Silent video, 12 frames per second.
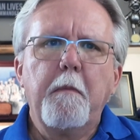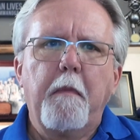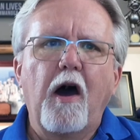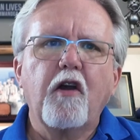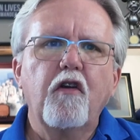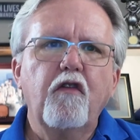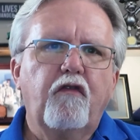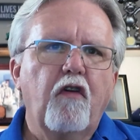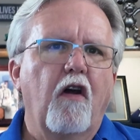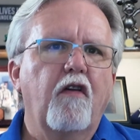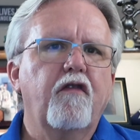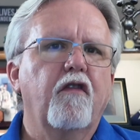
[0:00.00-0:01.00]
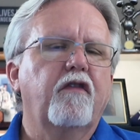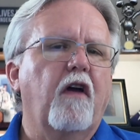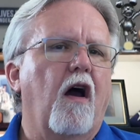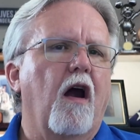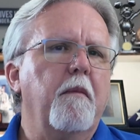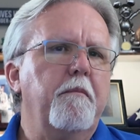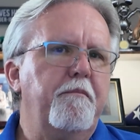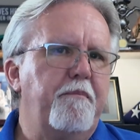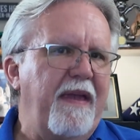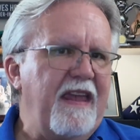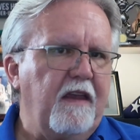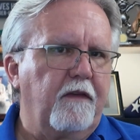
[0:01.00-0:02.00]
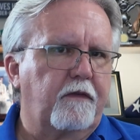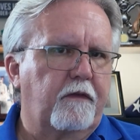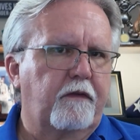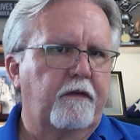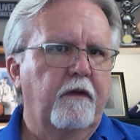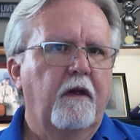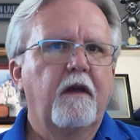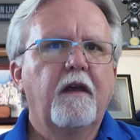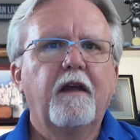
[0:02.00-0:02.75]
Modern chargers are beasts.